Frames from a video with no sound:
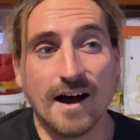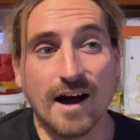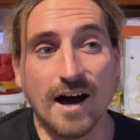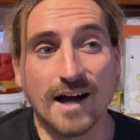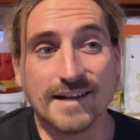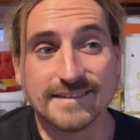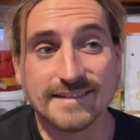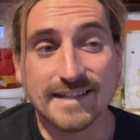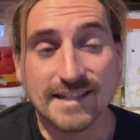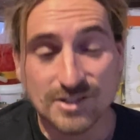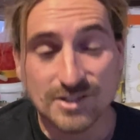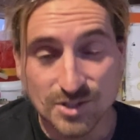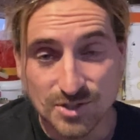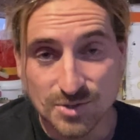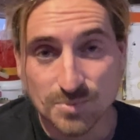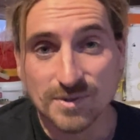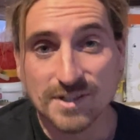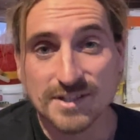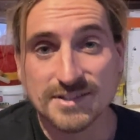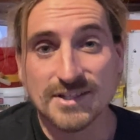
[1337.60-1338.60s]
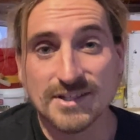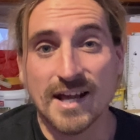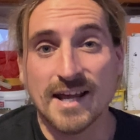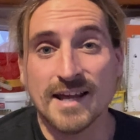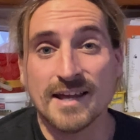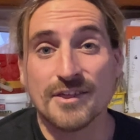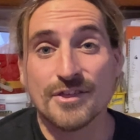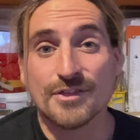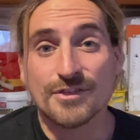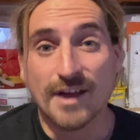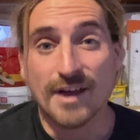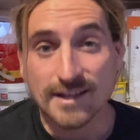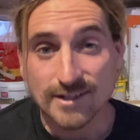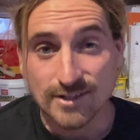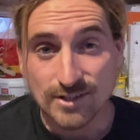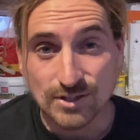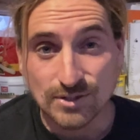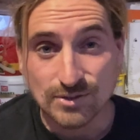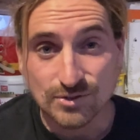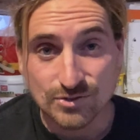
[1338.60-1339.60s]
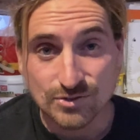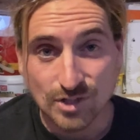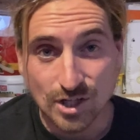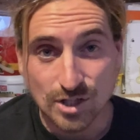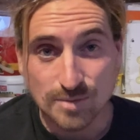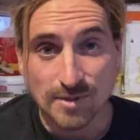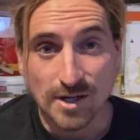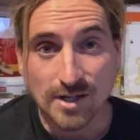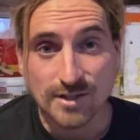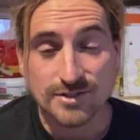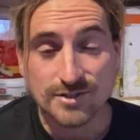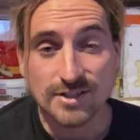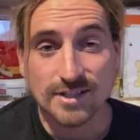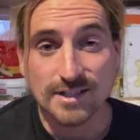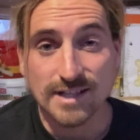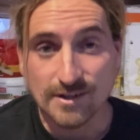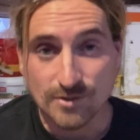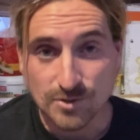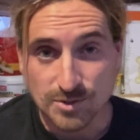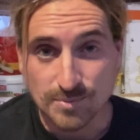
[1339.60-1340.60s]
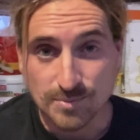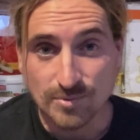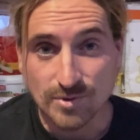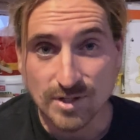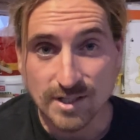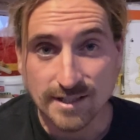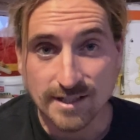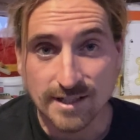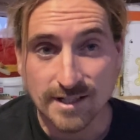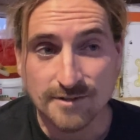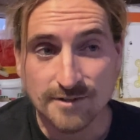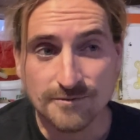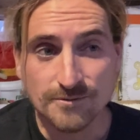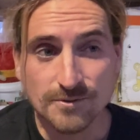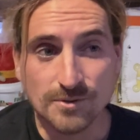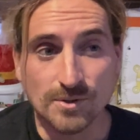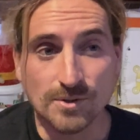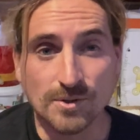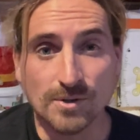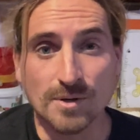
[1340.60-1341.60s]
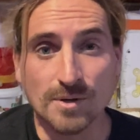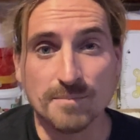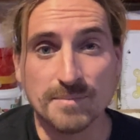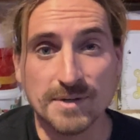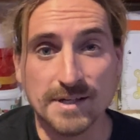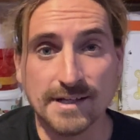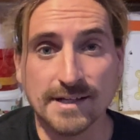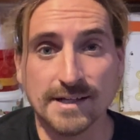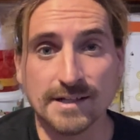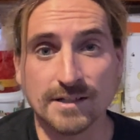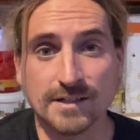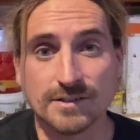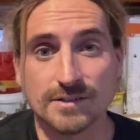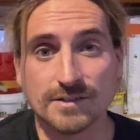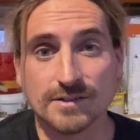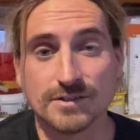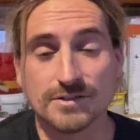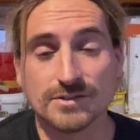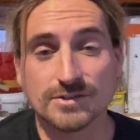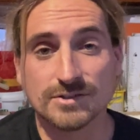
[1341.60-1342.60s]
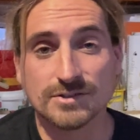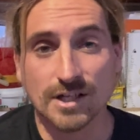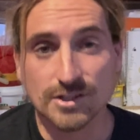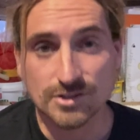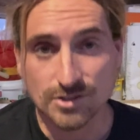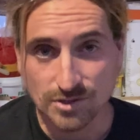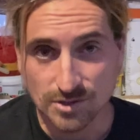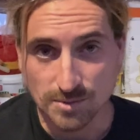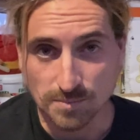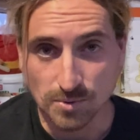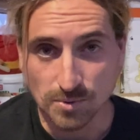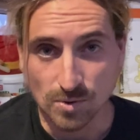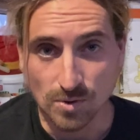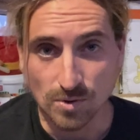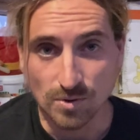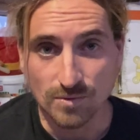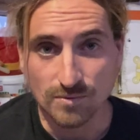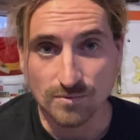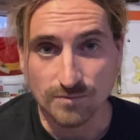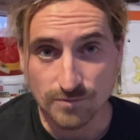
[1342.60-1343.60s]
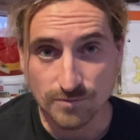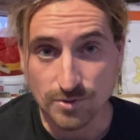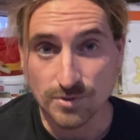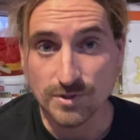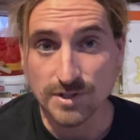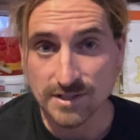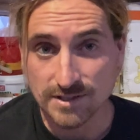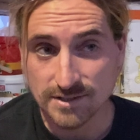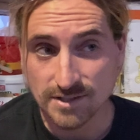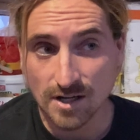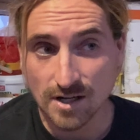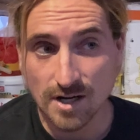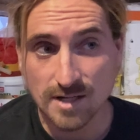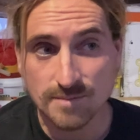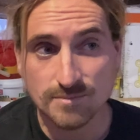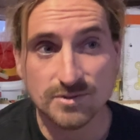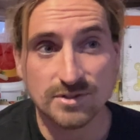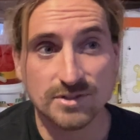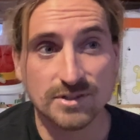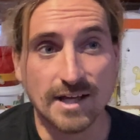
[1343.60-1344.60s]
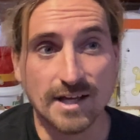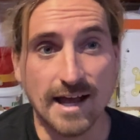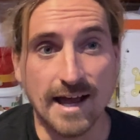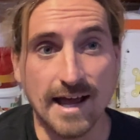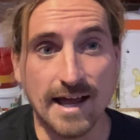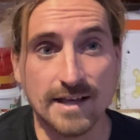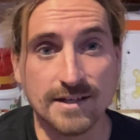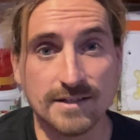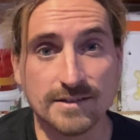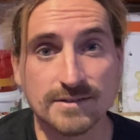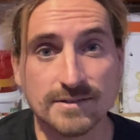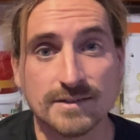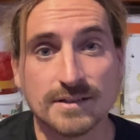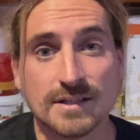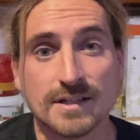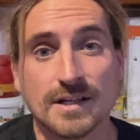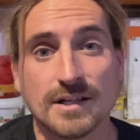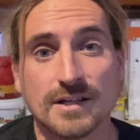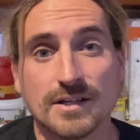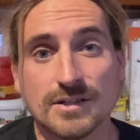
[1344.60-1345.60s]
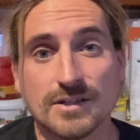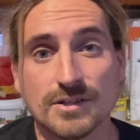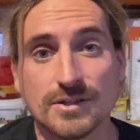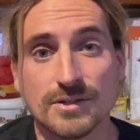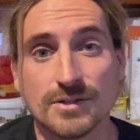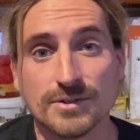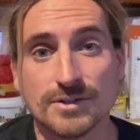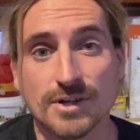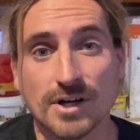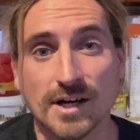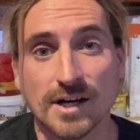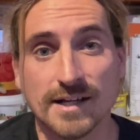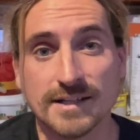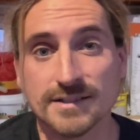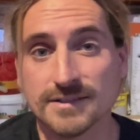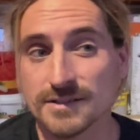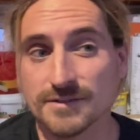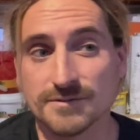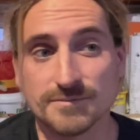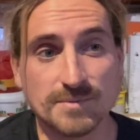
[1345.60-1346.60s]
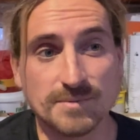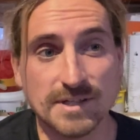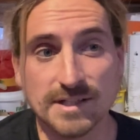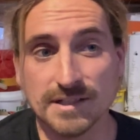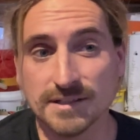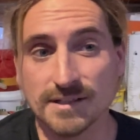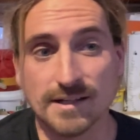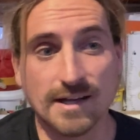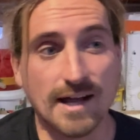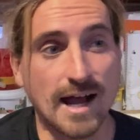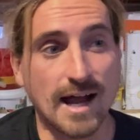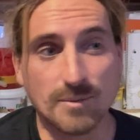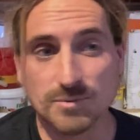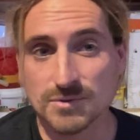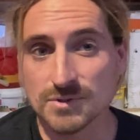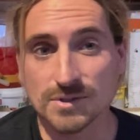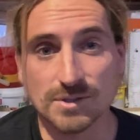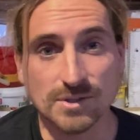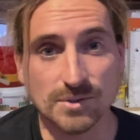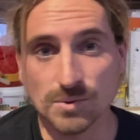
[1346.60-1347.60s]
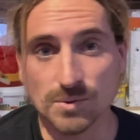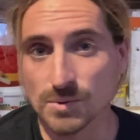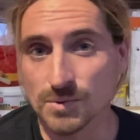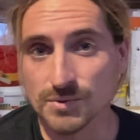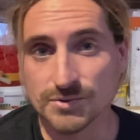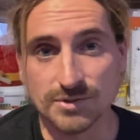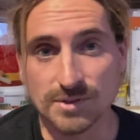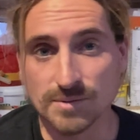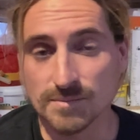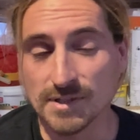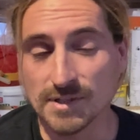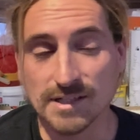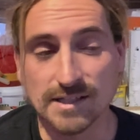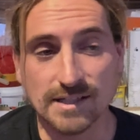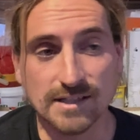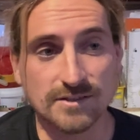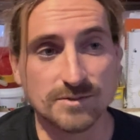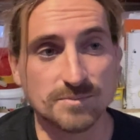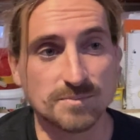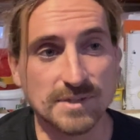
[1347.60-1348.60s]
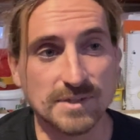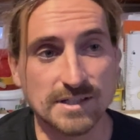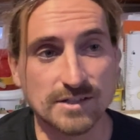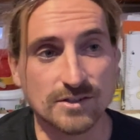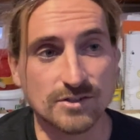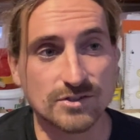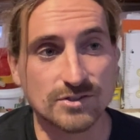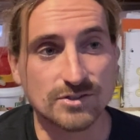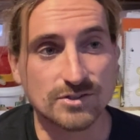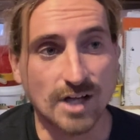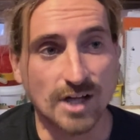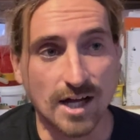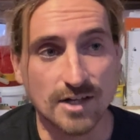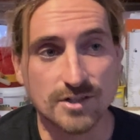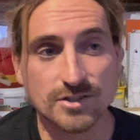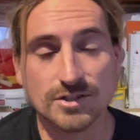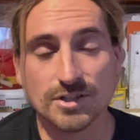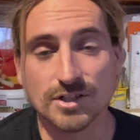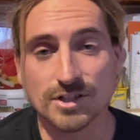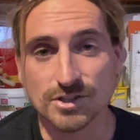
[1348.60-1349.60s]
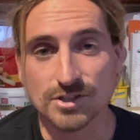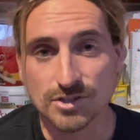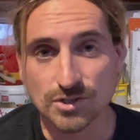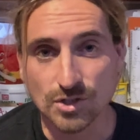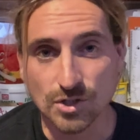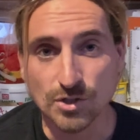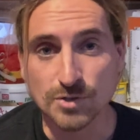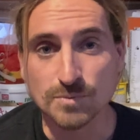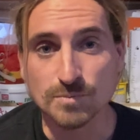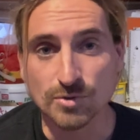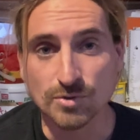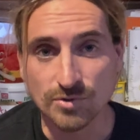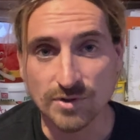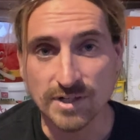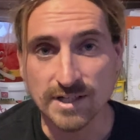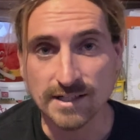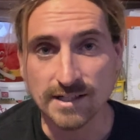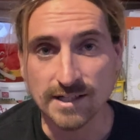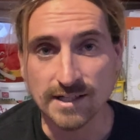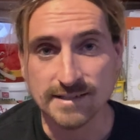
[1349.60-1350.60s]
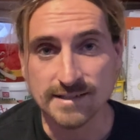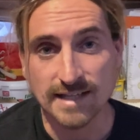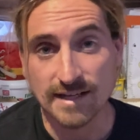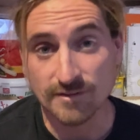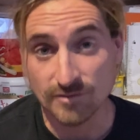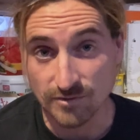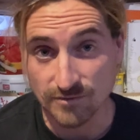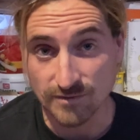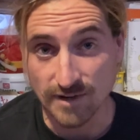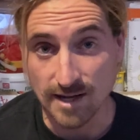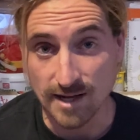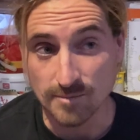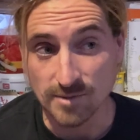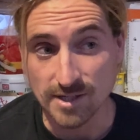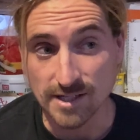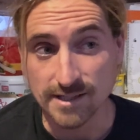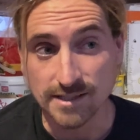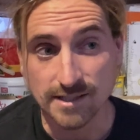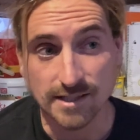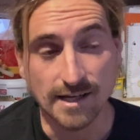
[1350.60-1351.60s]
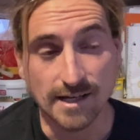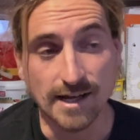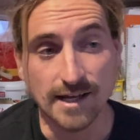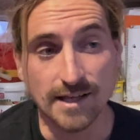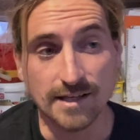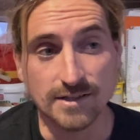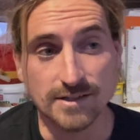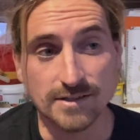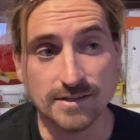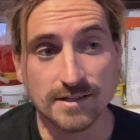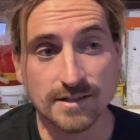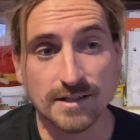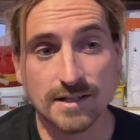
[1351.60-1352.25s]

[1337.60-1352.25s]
I did just want to say thank you so much, Leros Marina, for being such a support through these times, and you guys have been absolutely awesome. It has been such a good marina to have a family, and